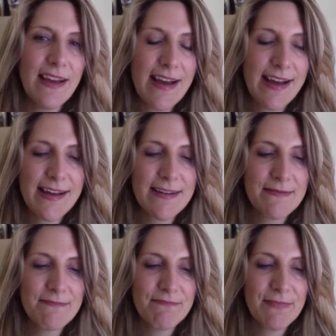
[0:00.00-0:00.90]

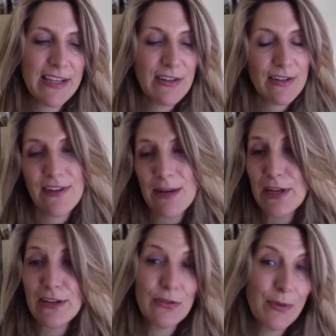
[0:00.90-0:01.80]
And you can find me
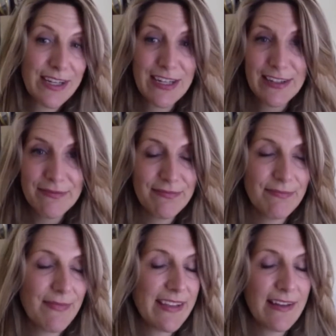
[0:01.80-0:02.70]
on Twitter.
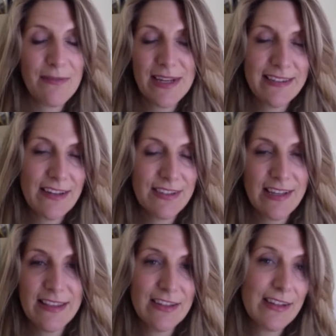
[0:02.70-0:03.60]
All my stuff is
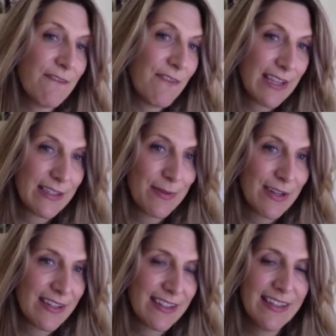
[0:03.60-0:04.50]
on there, and on
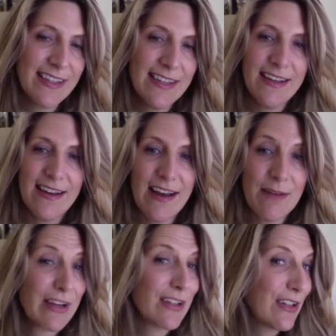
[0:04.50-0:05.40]
Facebook.
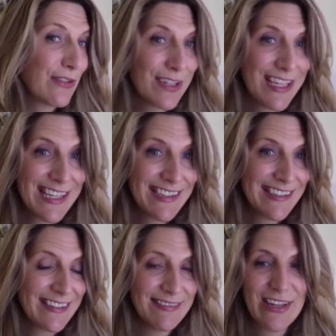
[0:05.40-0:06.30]
On
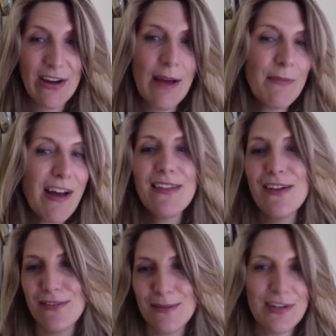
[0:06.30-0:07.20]
Goodreads. I'm all
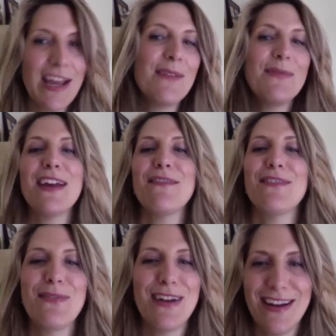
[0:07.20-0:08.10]
over. I'm trying to be
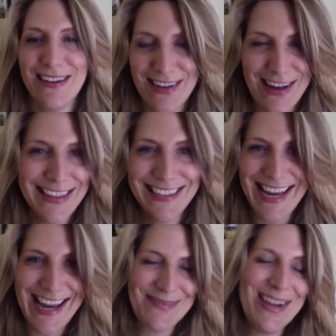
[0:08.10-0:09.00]
everywhere all the
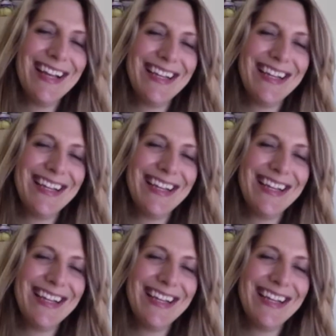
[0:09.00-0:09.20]
time.